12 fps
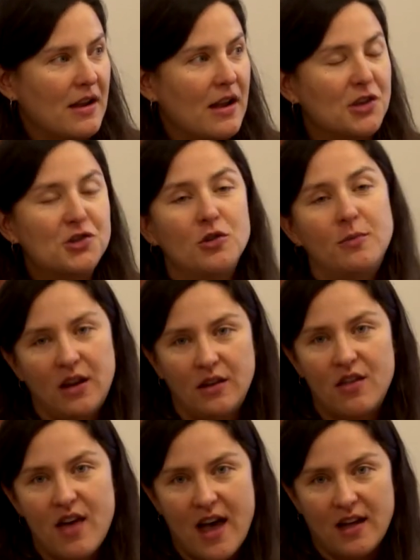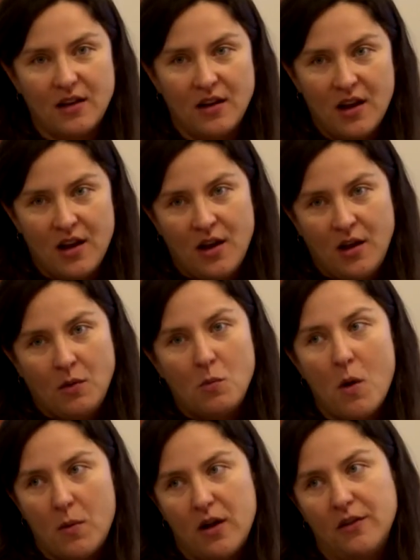assuming that
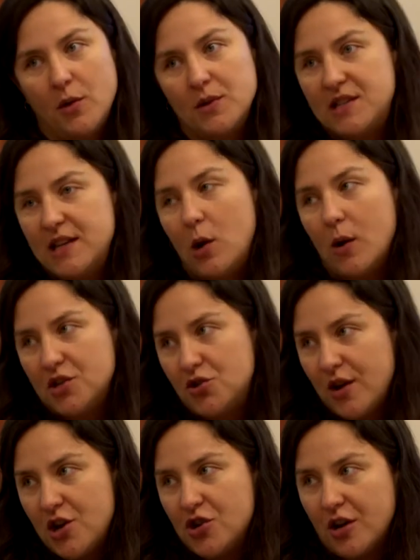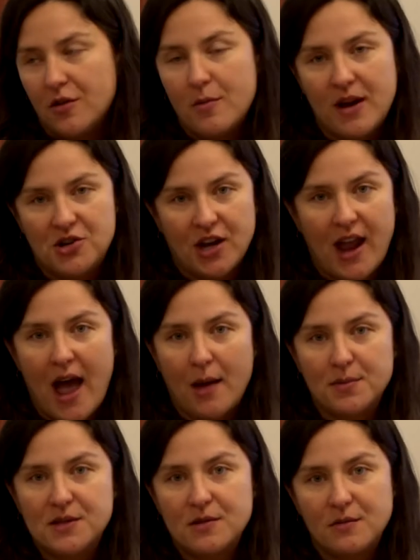what we all know is sequestration, the budget
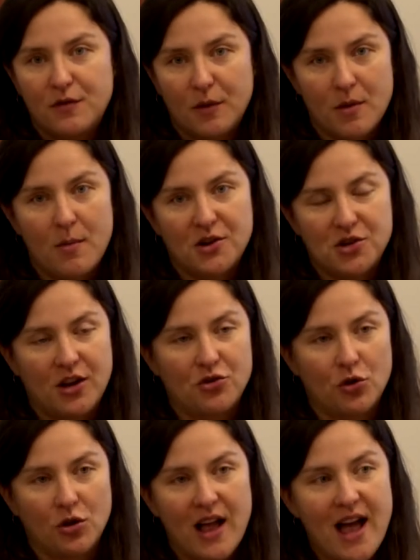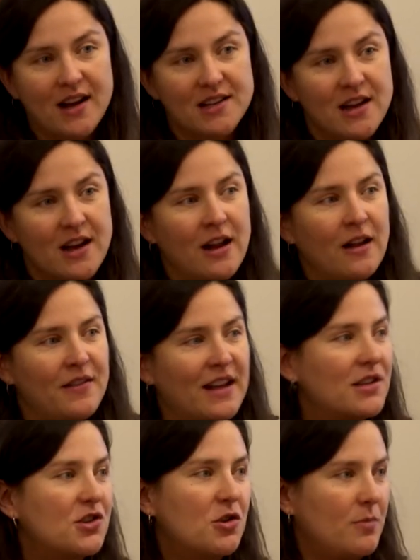caps from the Budget Control Act.
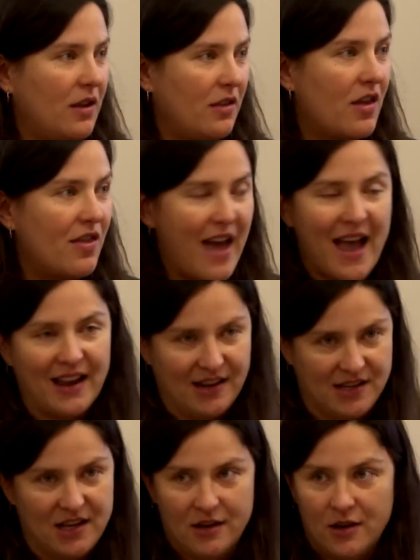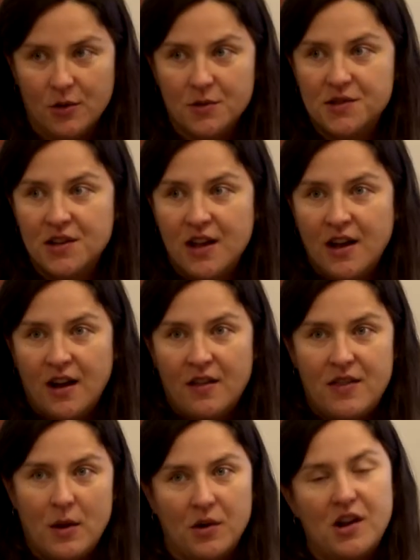That's assuming that that continues.
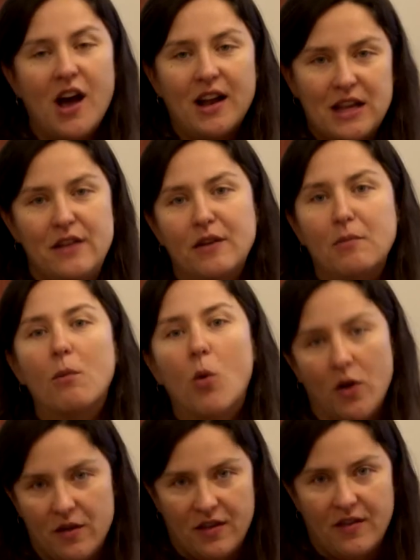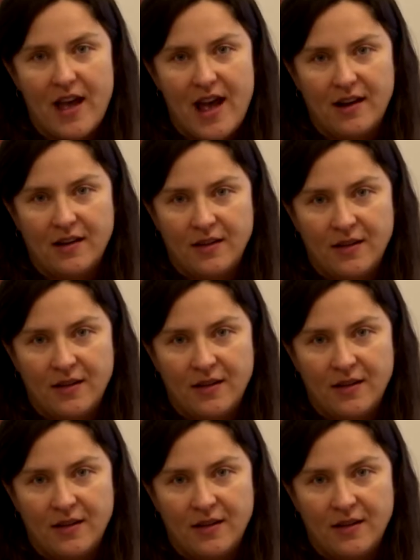They would cut even more than that.